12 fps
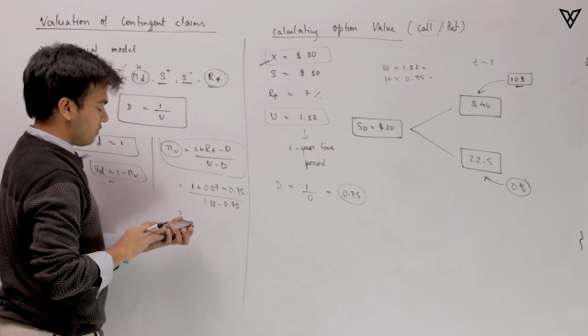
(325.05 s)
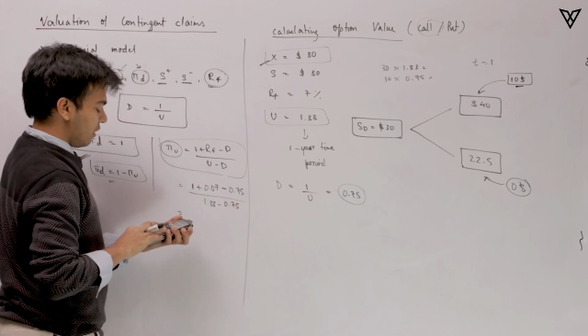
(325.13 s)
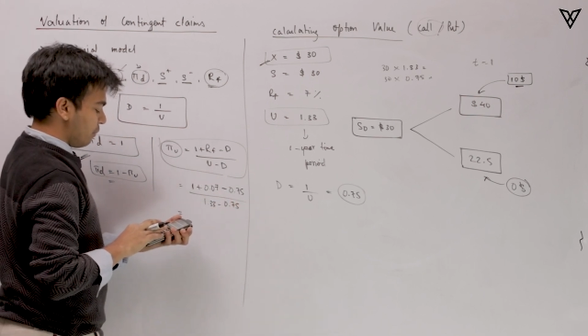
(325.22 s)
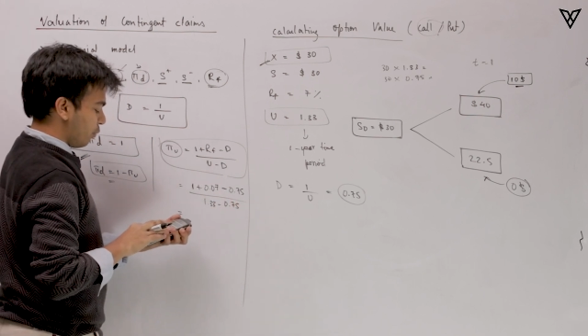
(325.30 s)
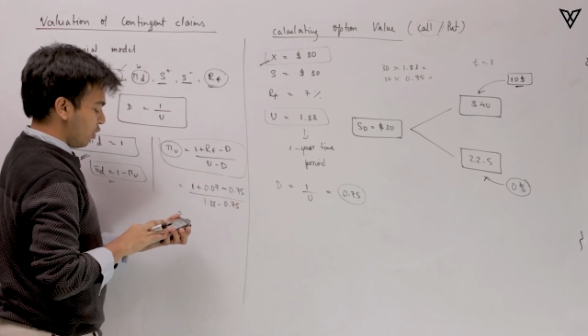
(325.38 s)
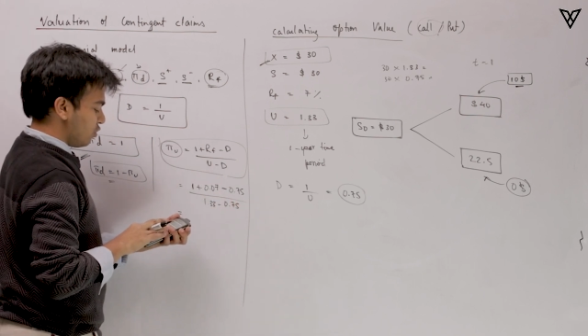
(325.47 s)

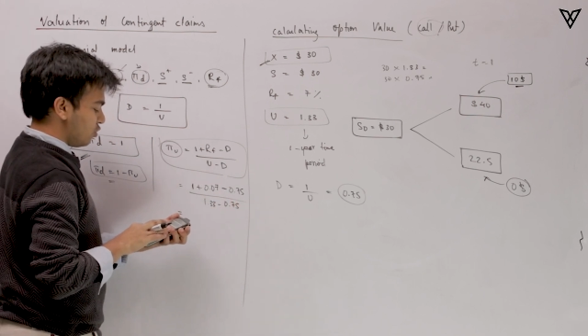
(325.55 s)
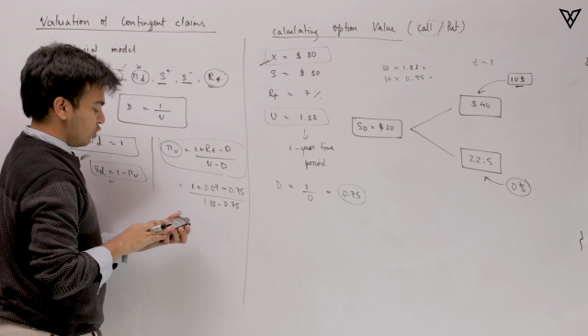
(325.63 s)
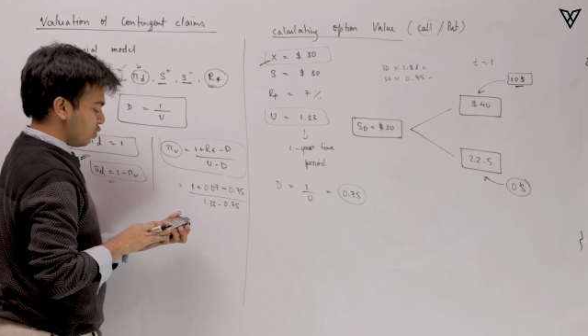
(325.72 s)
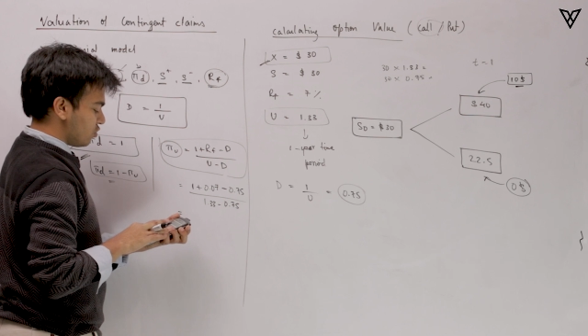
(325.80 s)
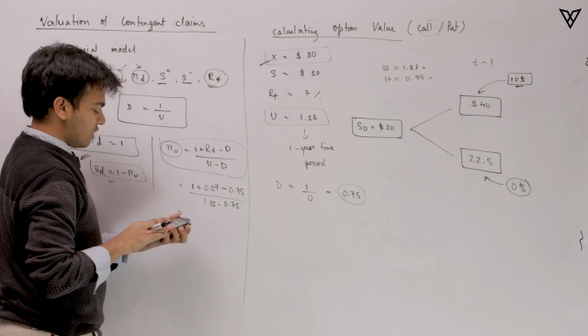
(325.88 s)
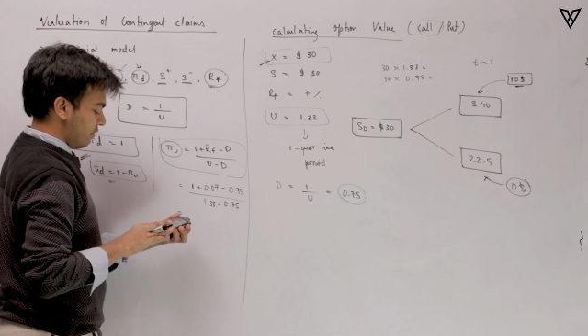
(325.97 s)

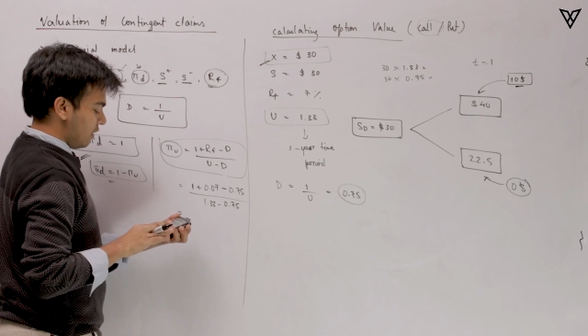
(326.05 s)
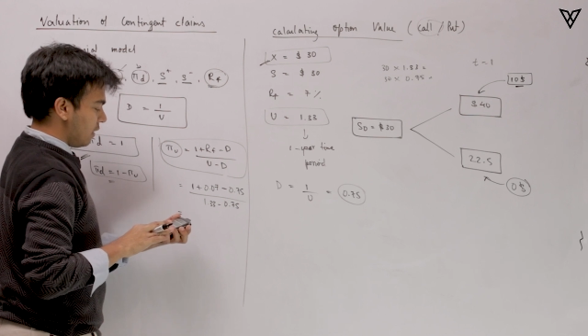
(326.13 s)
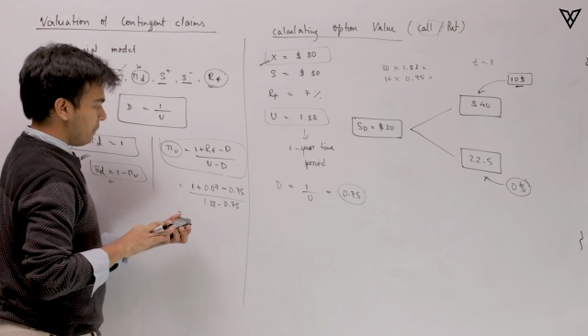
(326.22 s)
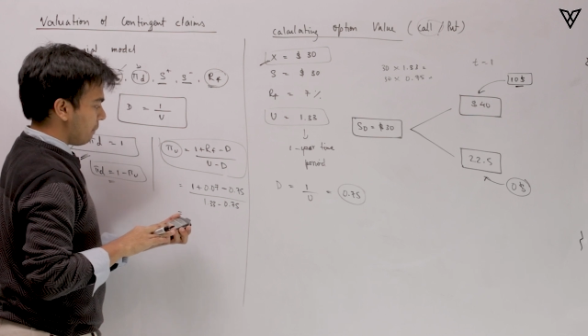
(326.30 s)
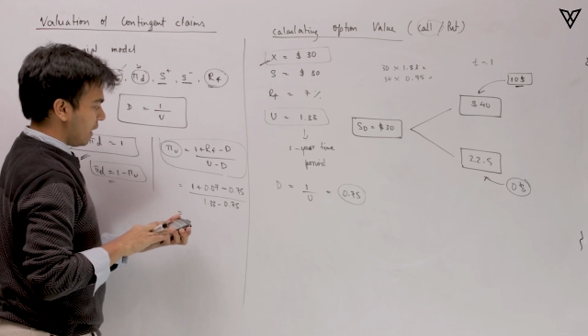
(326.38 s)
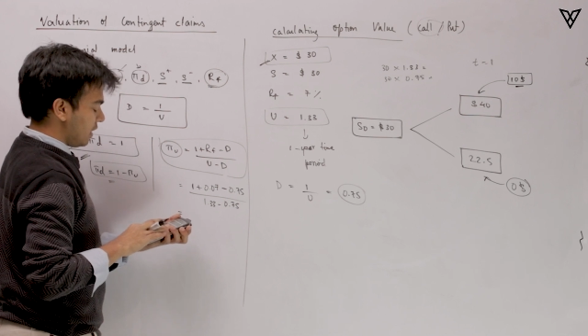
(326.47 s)

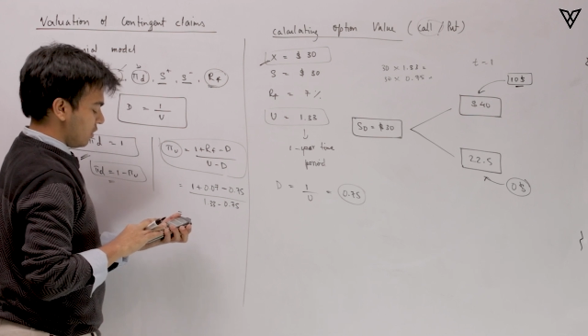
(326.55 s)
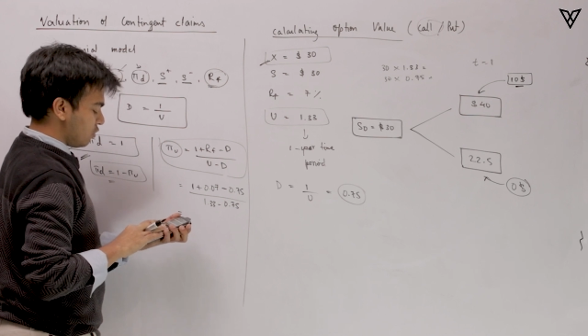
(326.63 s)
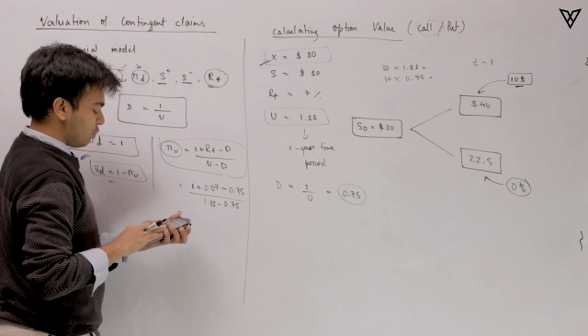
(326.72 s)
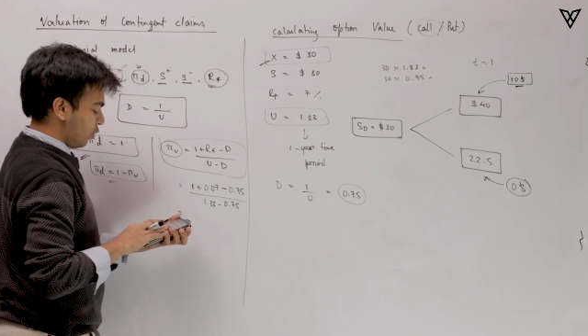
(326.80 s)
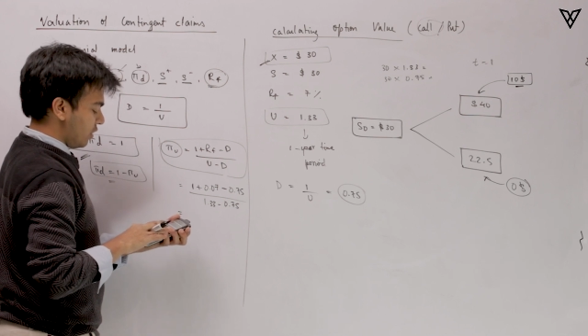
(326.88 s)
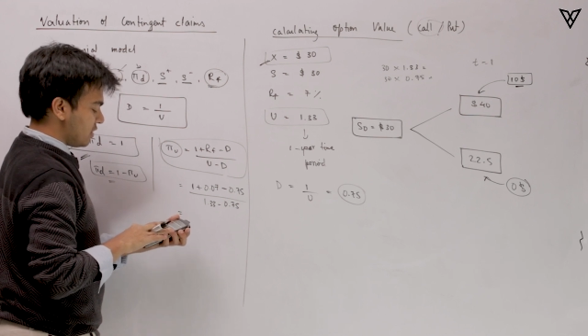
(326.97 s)
1.07 minus
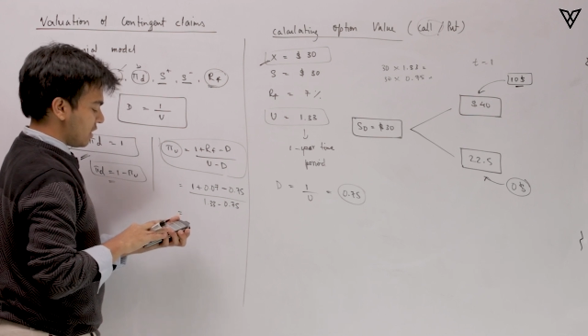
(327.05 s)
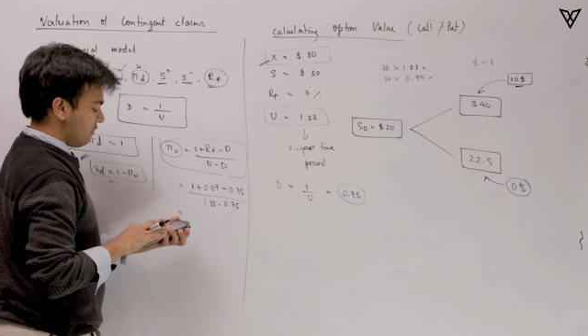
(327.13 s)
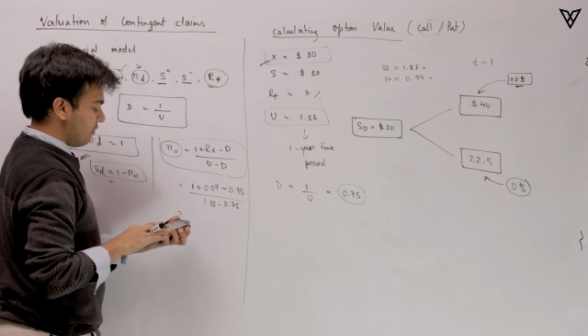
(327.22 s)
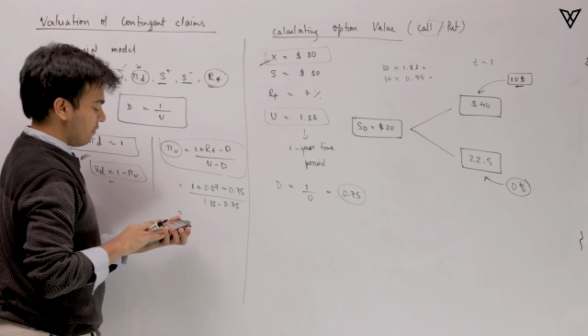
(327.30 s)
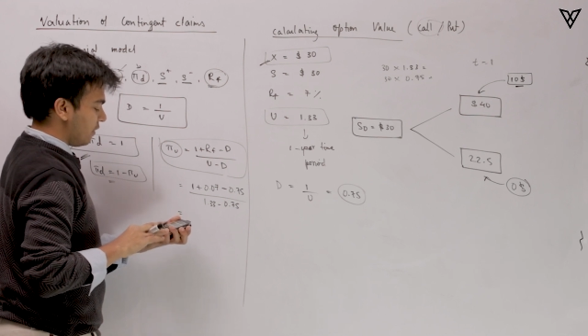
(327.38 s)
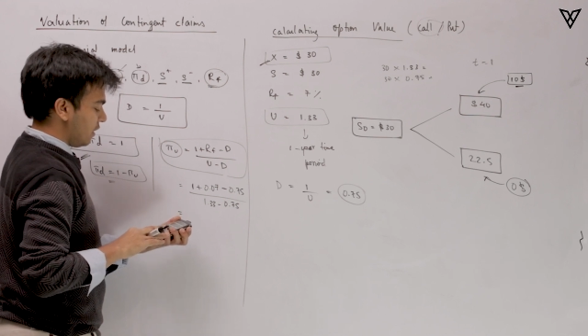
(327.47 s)

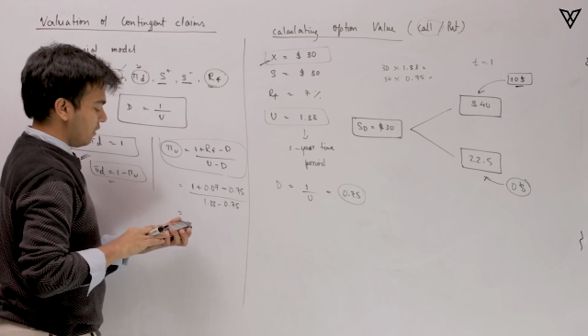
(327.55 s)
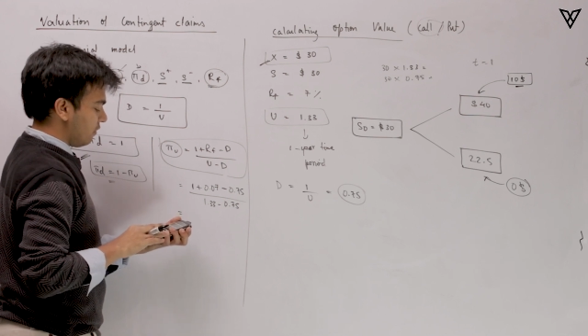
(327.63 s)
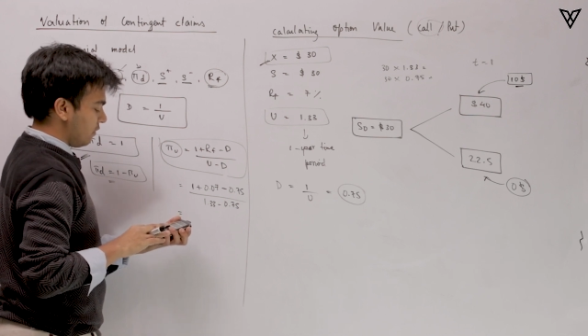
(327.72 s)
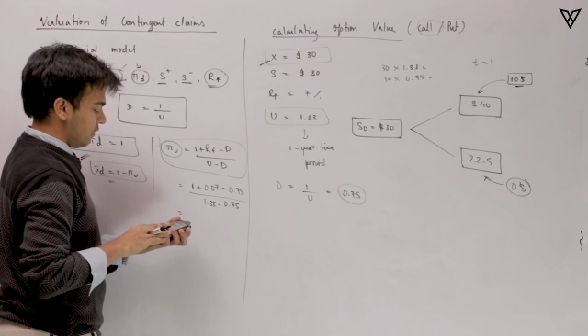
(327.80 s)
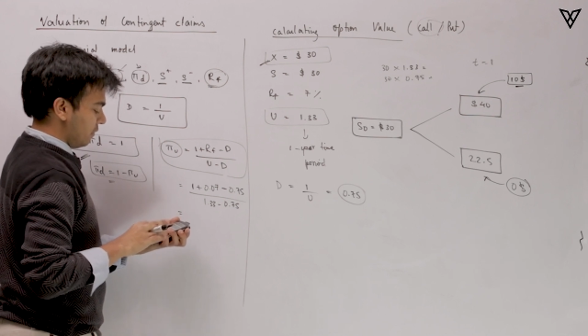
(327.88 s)
0.75